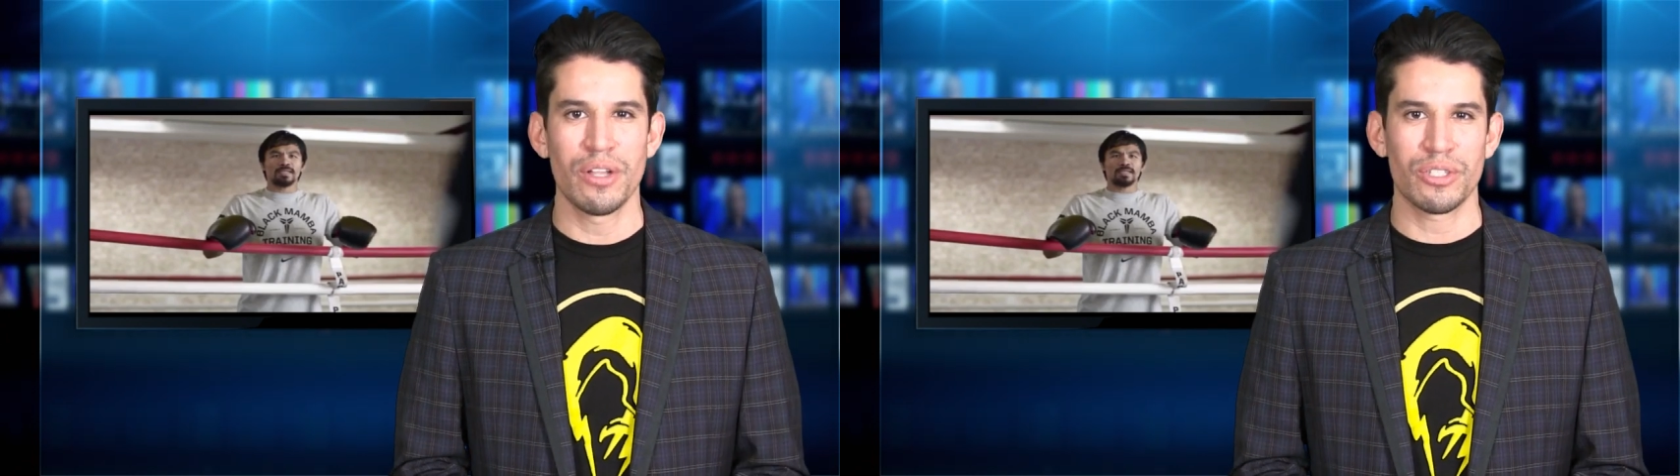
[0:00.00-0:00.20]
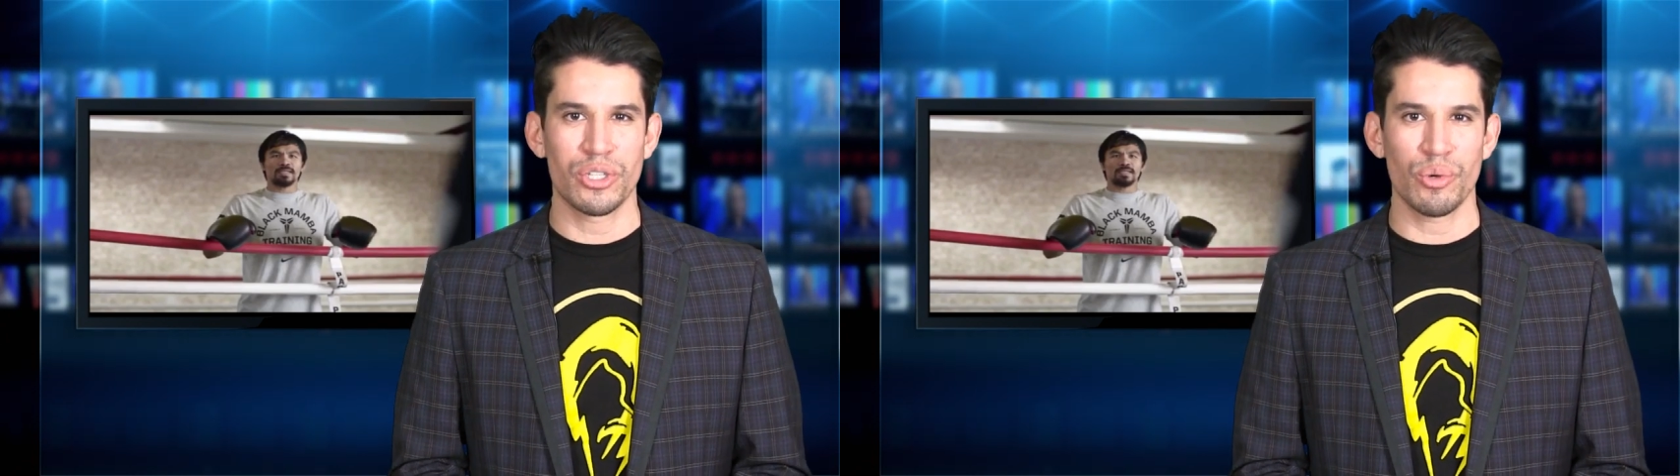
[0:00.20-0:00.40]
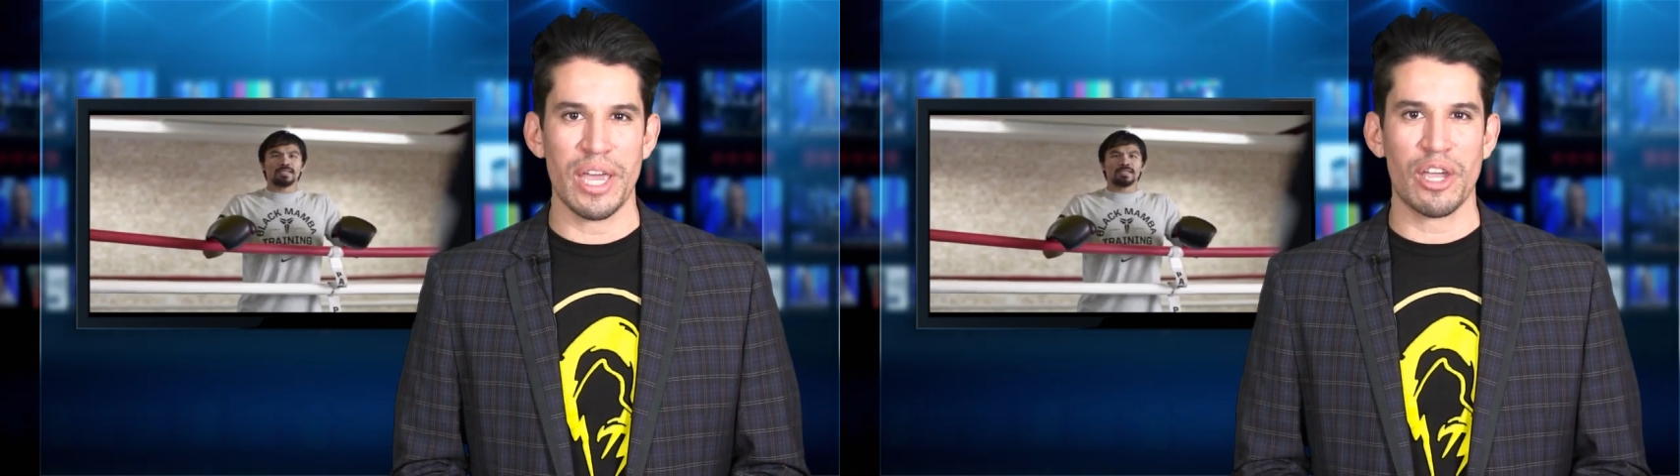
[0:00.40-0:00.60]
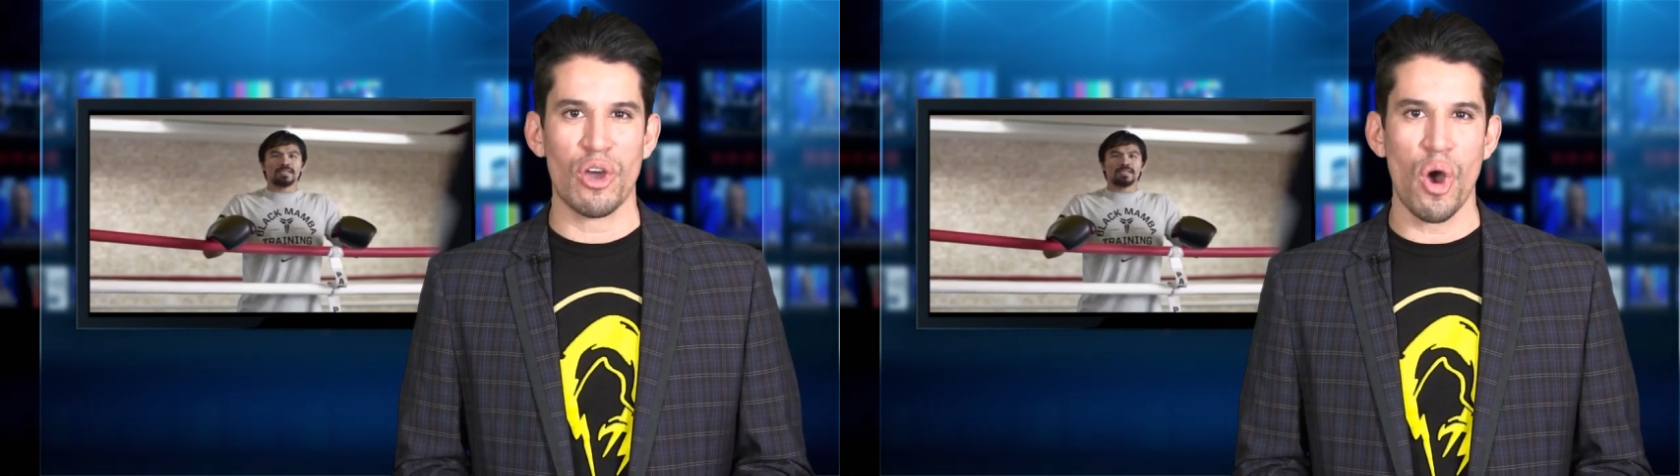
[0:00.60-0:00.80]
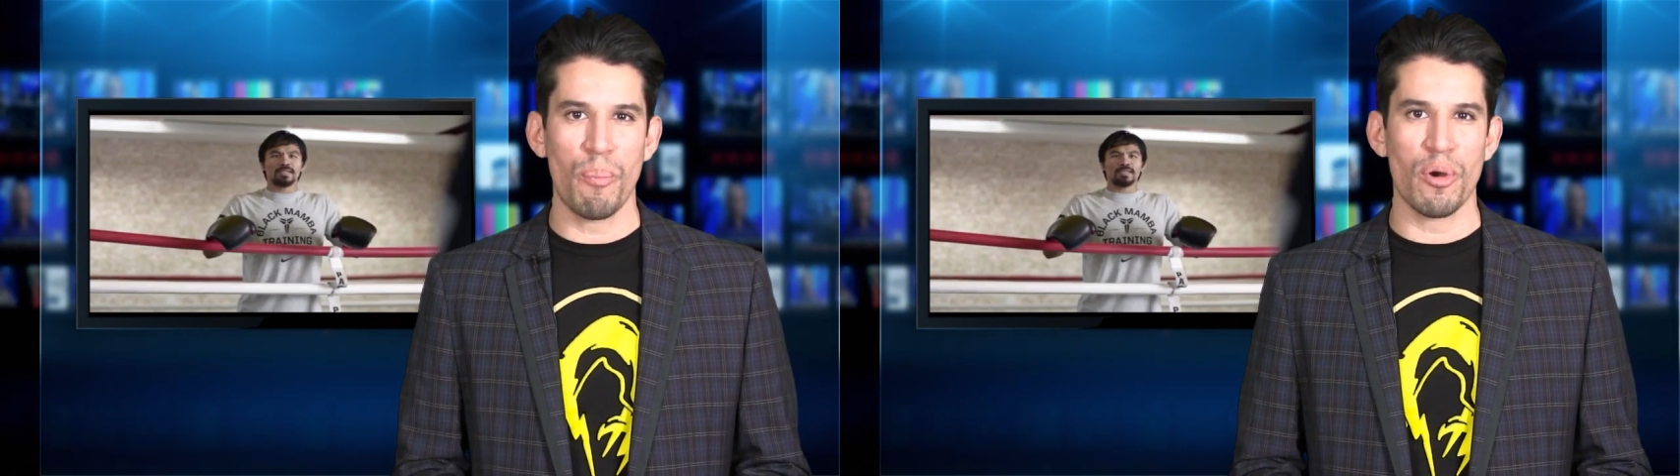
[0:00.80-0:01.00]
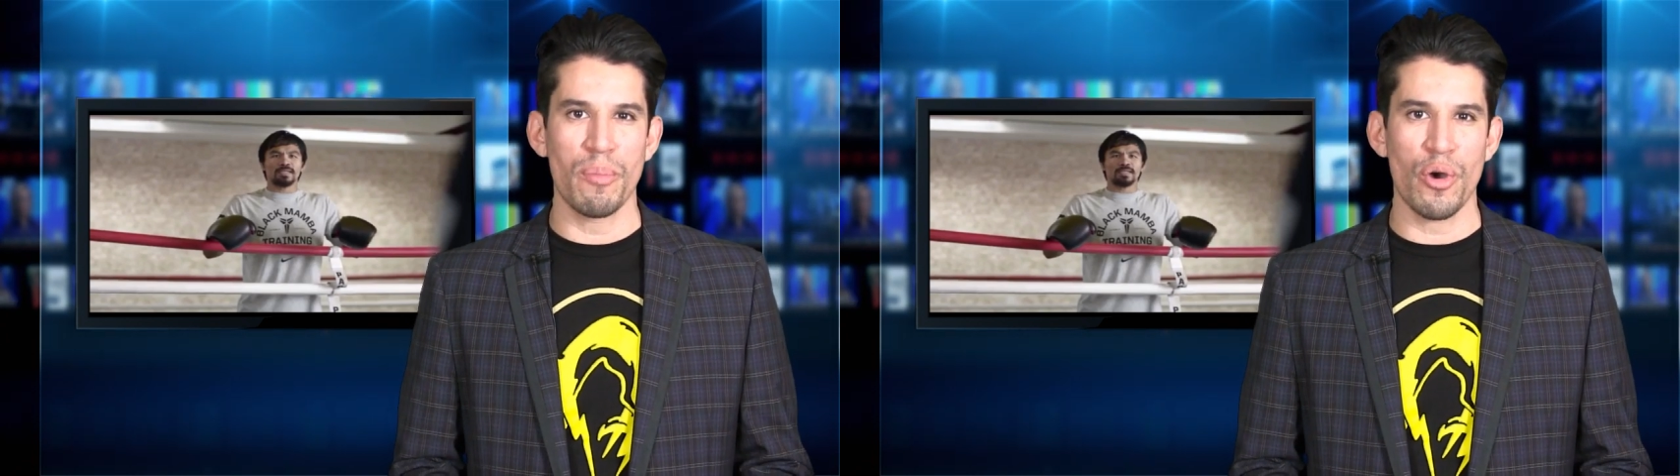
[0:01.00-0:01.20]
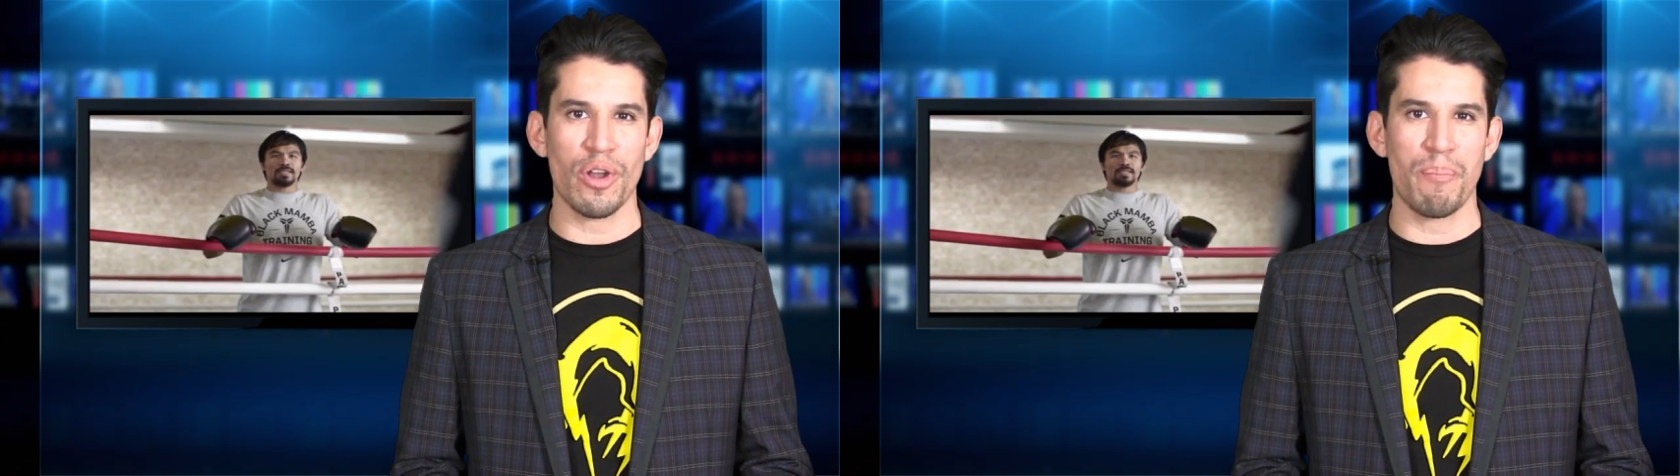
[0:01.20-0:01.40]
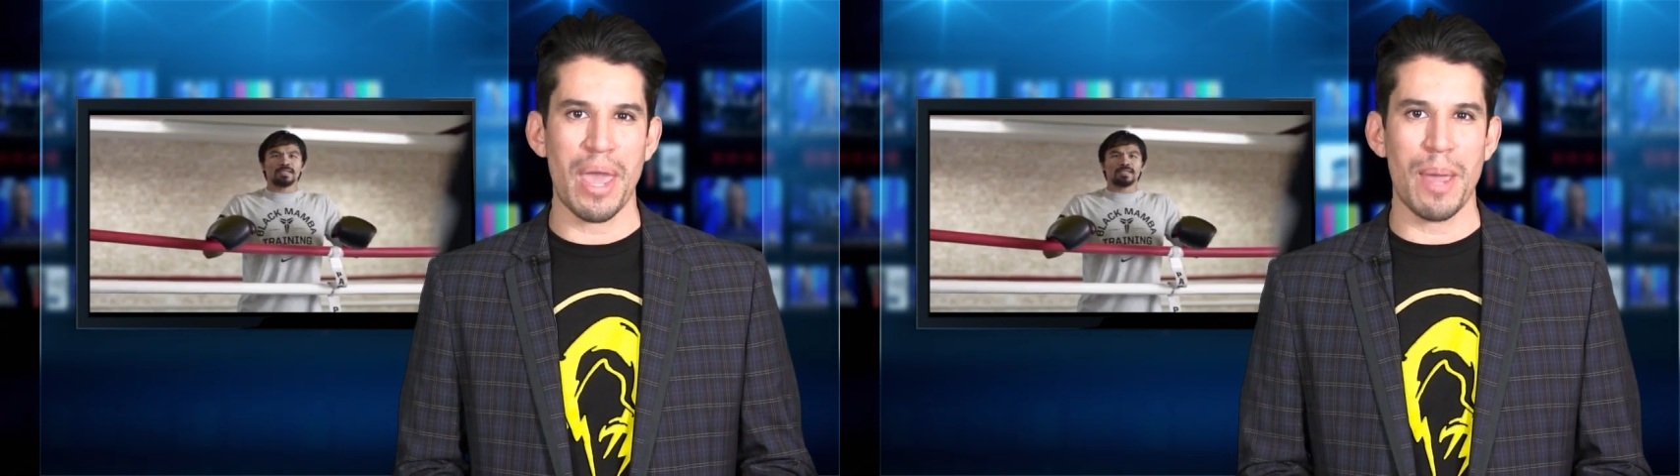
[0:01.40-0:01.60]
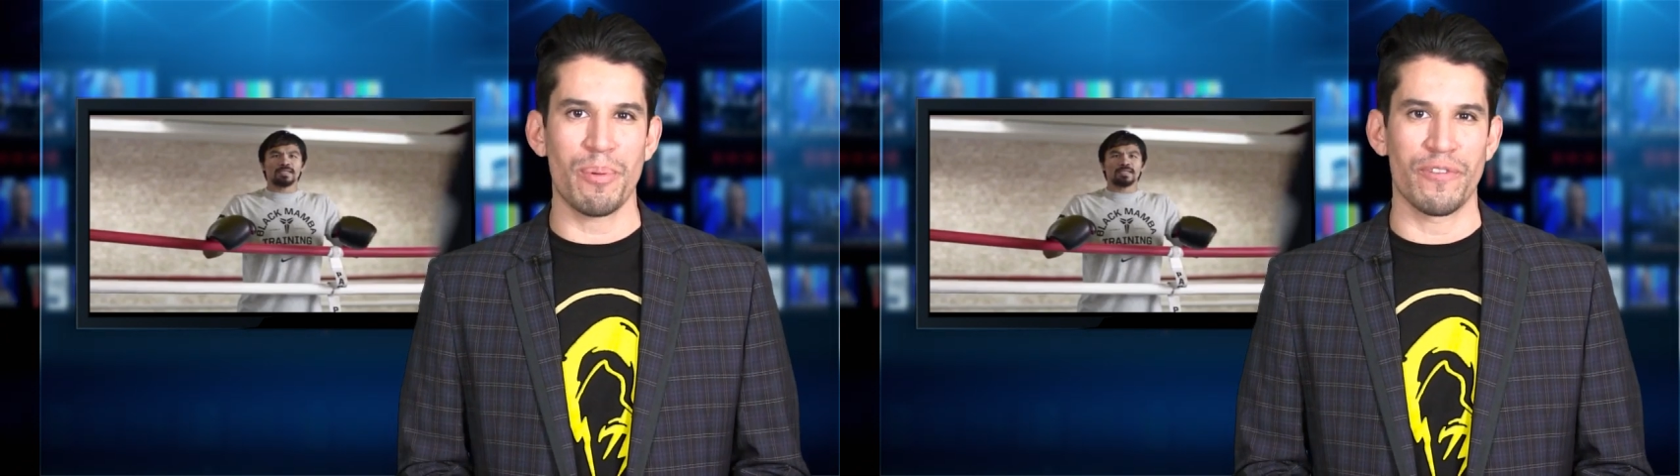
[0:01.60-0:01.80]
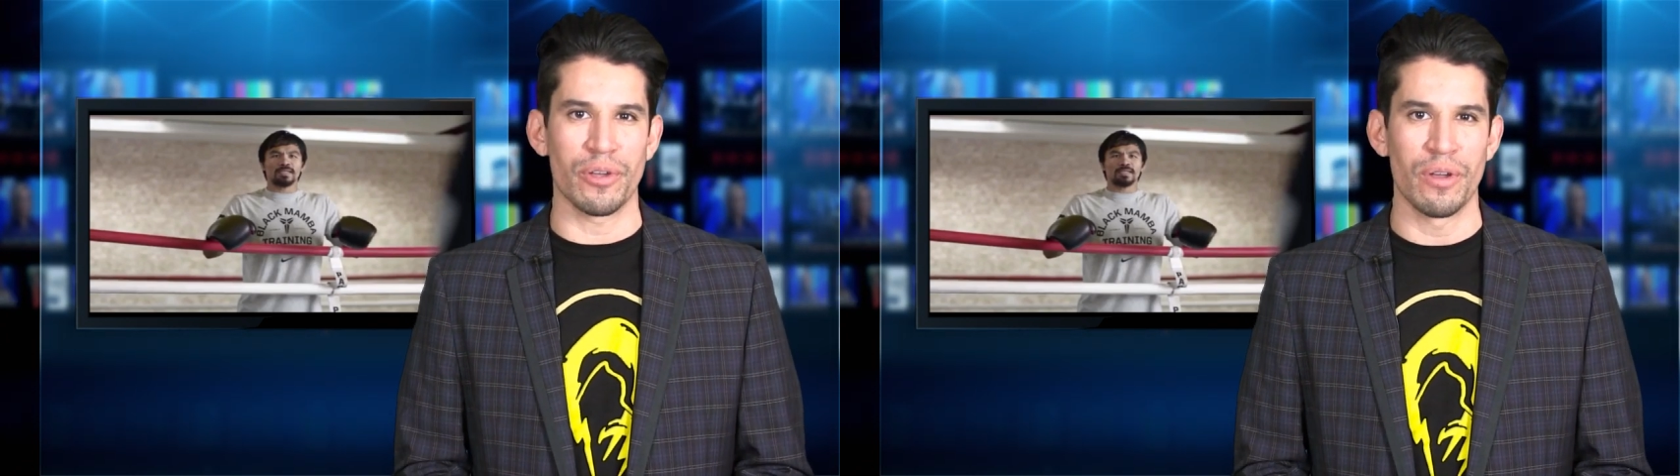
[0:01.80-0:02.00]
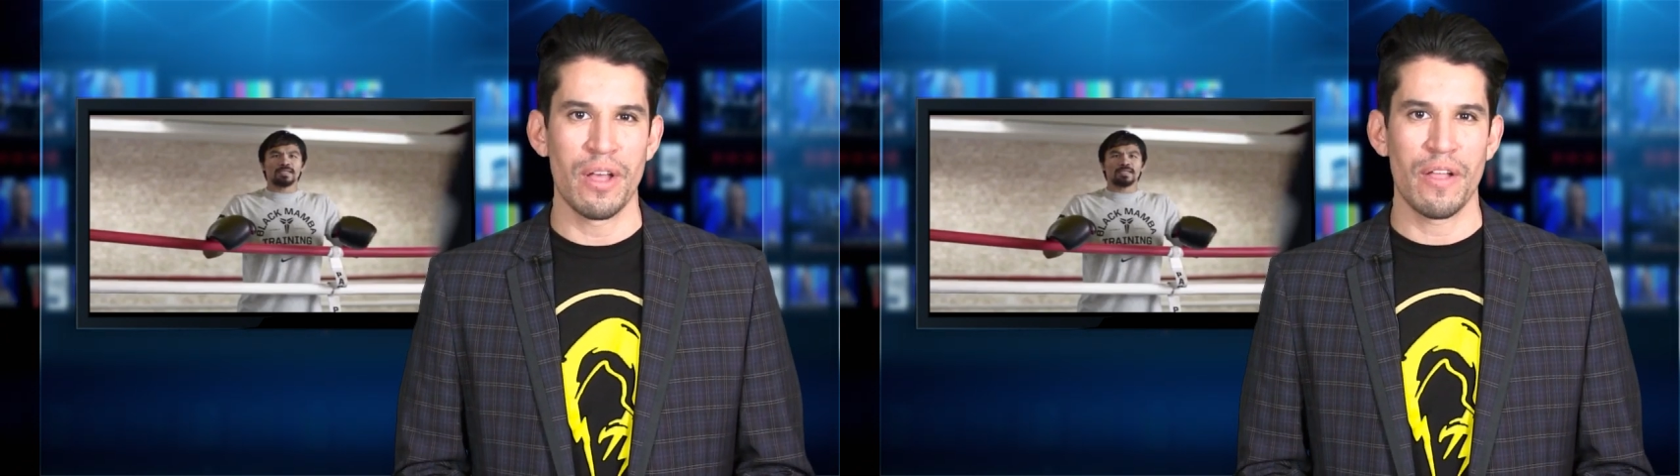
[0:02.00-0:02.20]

to do a co promoted pay per view